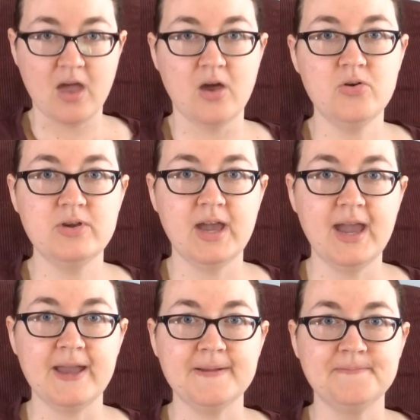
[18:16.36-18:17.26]

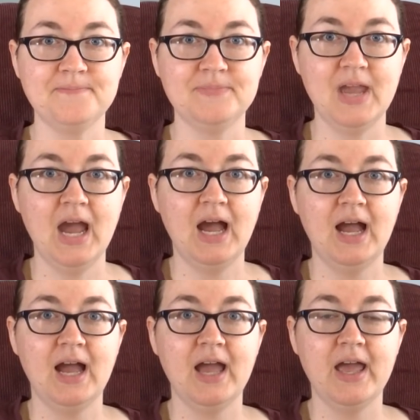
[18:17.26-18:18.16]
Okay,
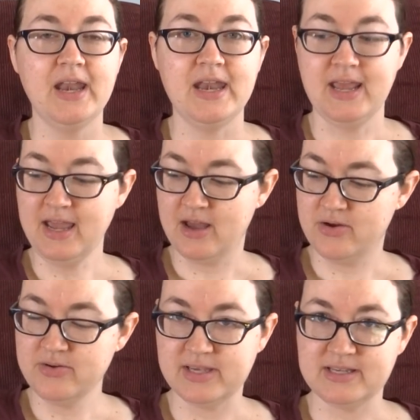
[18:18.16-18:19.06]

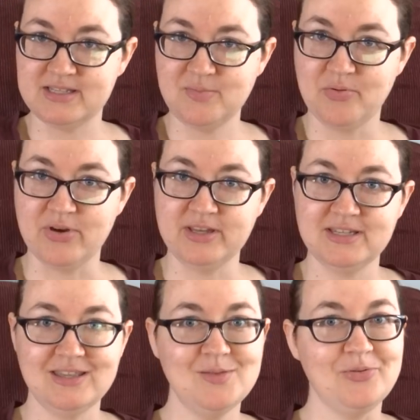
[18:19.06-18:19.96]
now is the
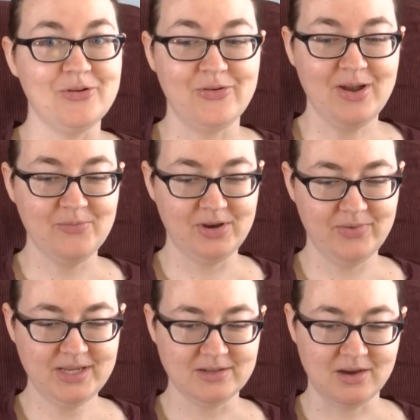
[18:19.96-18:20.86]
point in the program when
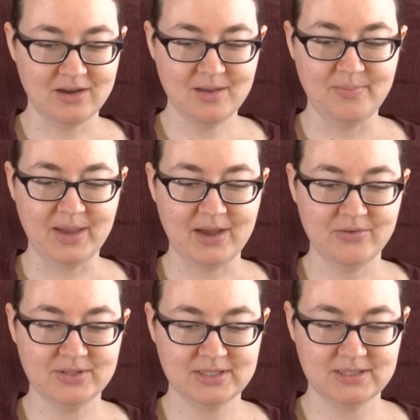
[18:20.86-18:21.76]
we talk
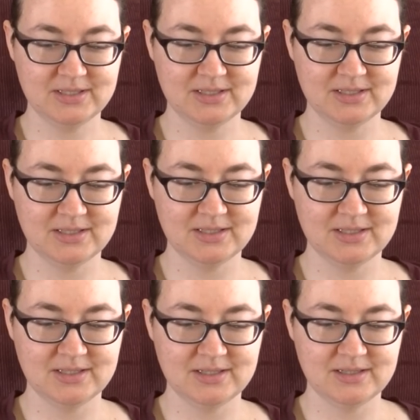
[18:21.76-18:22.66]
about,
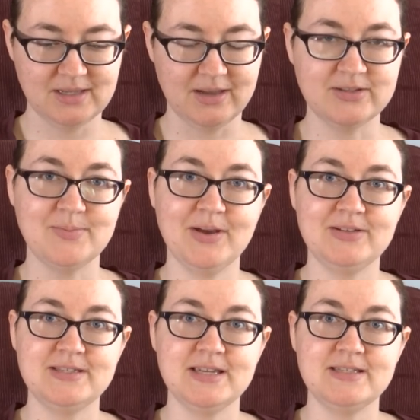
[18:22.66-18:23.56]
I was about
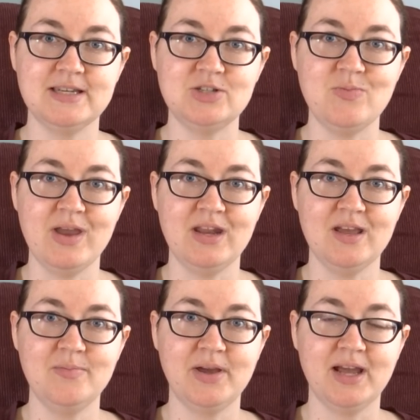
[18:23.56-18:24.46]
to say Stitch
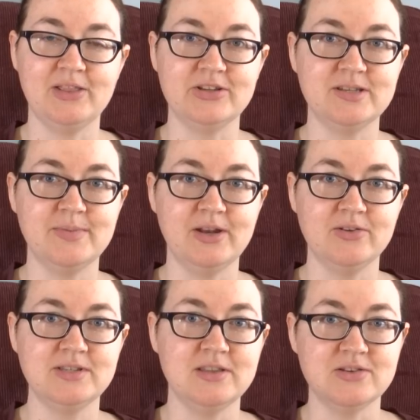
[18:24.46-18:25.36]
Maynia, but I looked at my
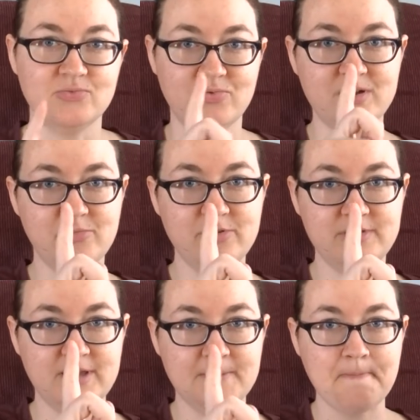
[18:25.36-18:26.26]
notes and there's one more
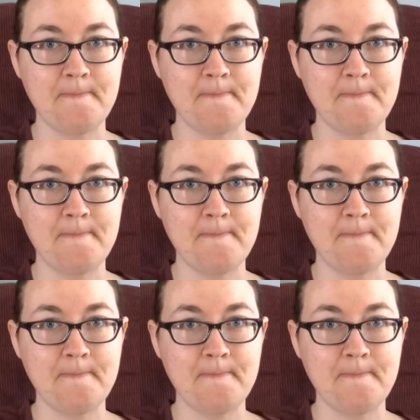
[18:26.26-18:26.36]
thing.